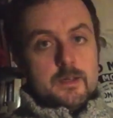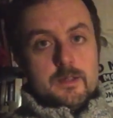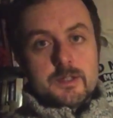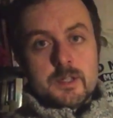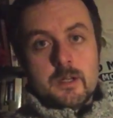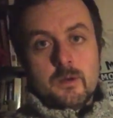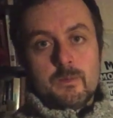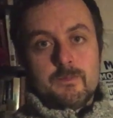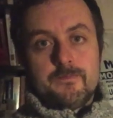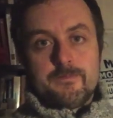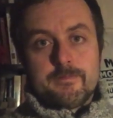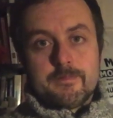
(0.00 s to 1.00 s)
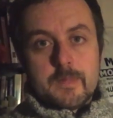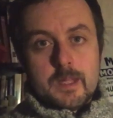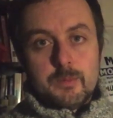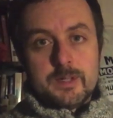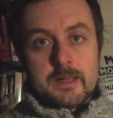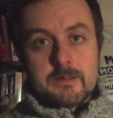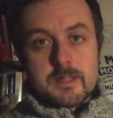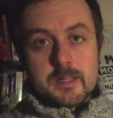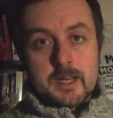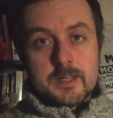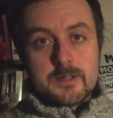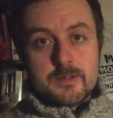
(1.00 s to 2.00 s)
So we're down to the
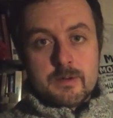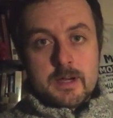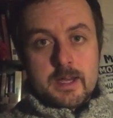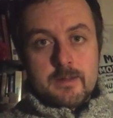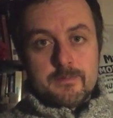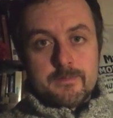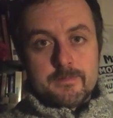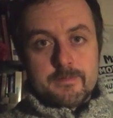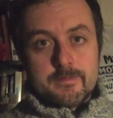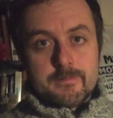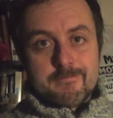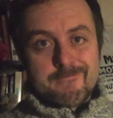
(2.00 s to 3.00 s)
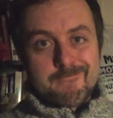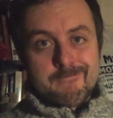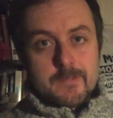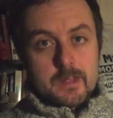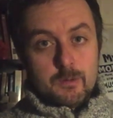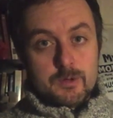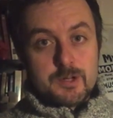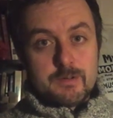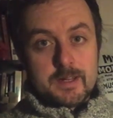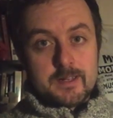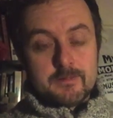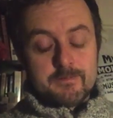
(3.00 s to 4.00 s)
last three. What do you
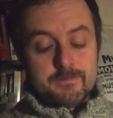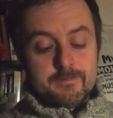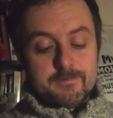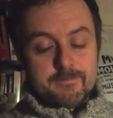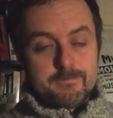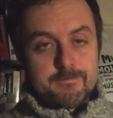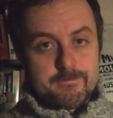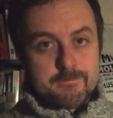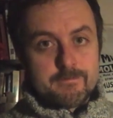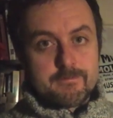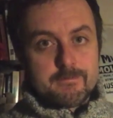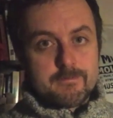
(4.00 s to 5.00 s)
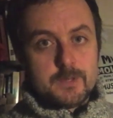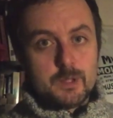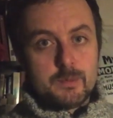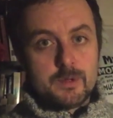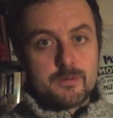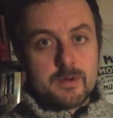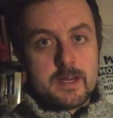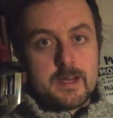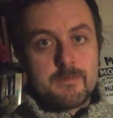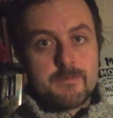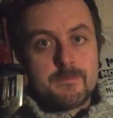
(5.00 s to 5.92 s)
reckon? Number three,